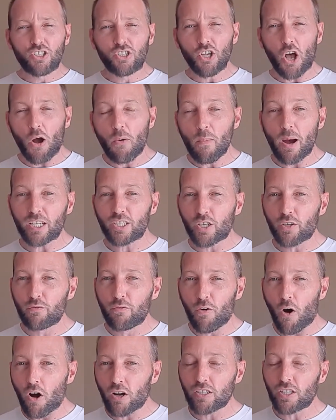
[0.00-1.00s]
so much
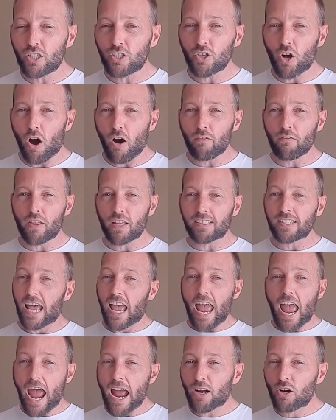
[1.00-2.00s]
advantage of this
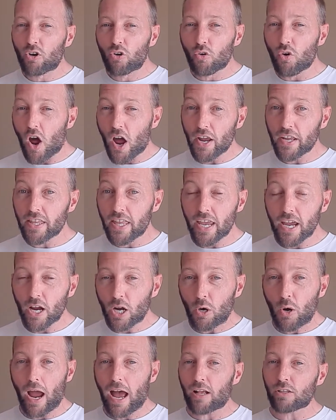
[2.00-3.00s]
and growing
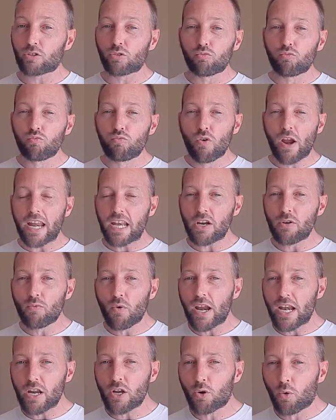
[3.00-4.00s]
their accounts really,
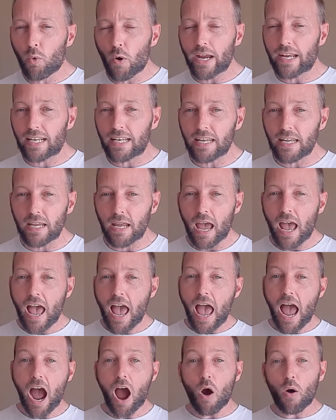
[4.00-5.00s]
really quickly.
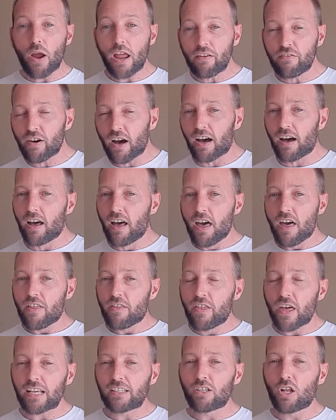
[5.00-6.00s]
However,
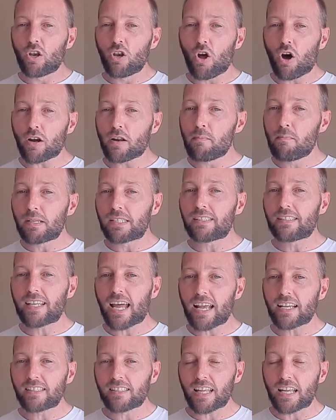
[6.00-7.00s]
there's a lot of
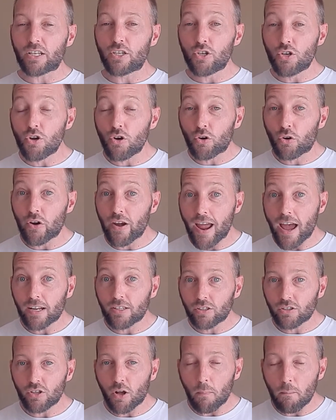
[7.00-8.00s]
mistakes that new
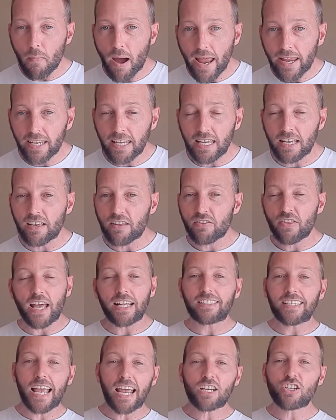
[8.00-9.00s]
creators are making
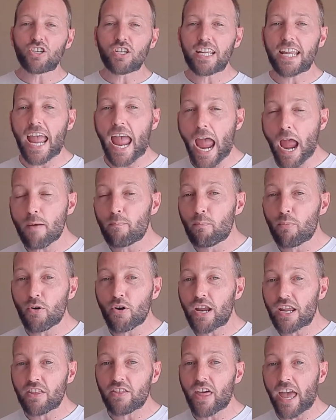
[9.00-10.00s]
that's actually
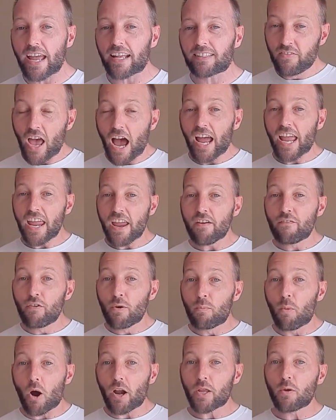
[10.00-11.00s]
hampering that. Now
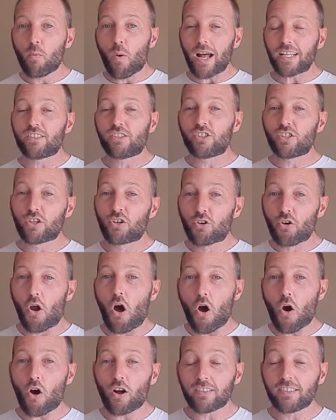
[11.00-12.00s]
everybody wants to
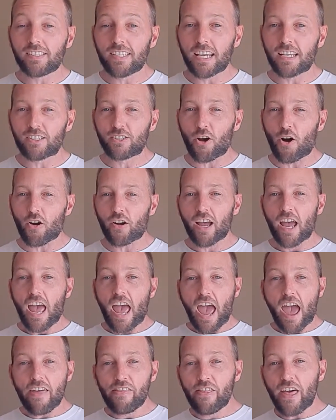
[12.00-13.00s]
grow on TikTok
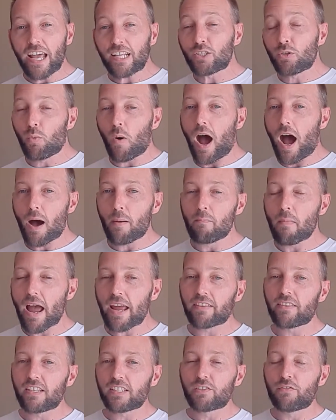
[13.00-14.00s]
and that's why I
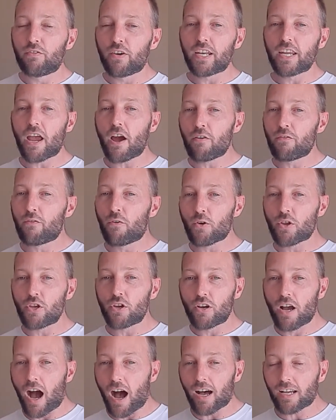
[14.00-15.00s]
made this video for
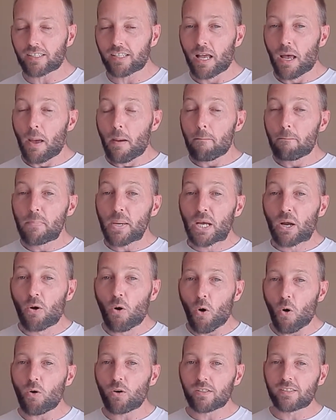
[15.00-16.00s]
you guys
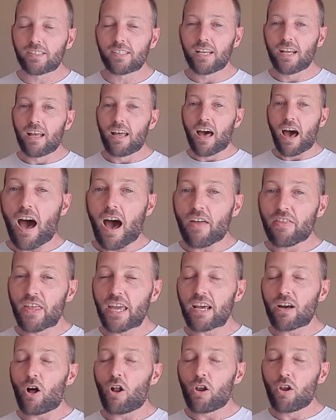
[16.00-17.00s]
because
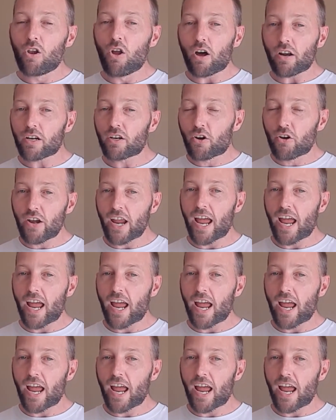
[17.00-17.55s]
there are a lot of